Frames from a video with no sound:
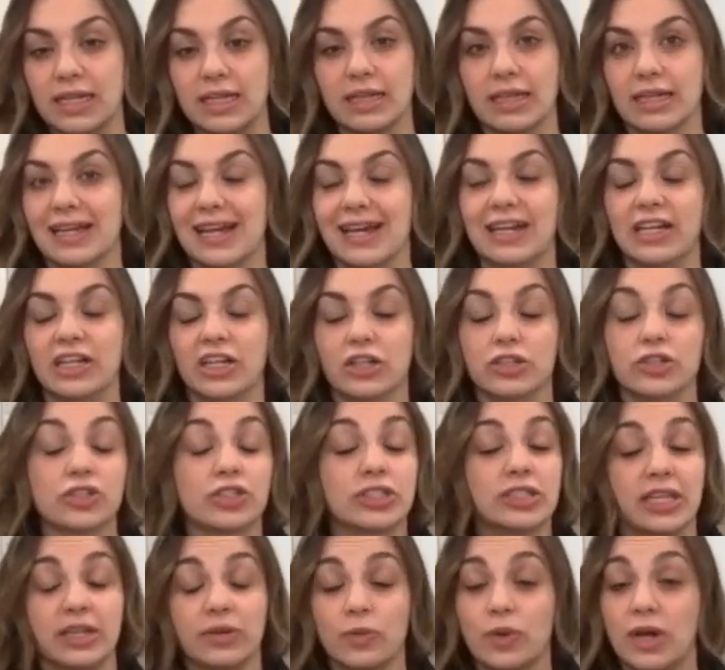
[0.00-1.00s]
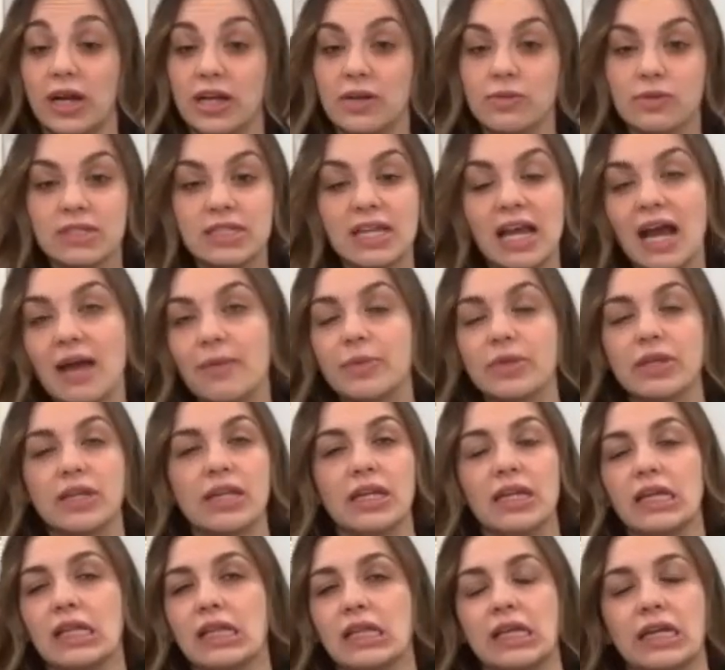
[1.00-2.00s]
Like I didn't understand why it was
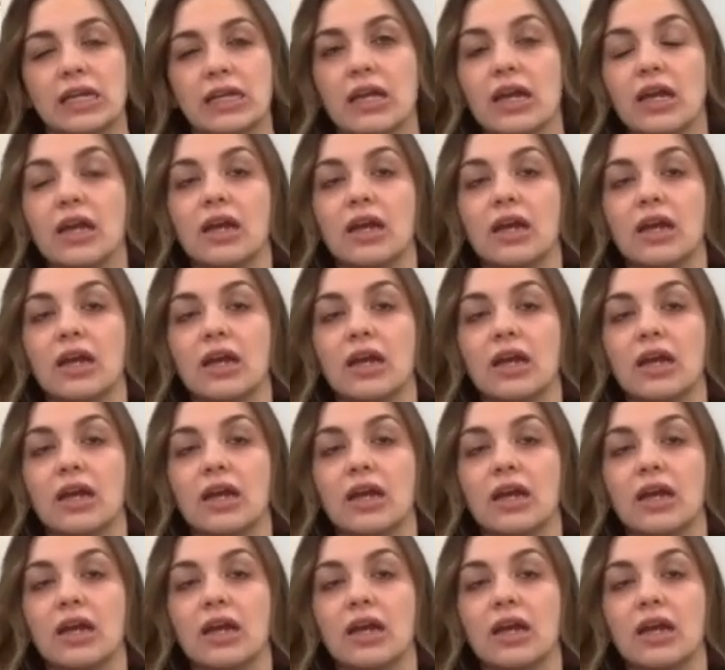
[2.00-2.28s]
happening. Like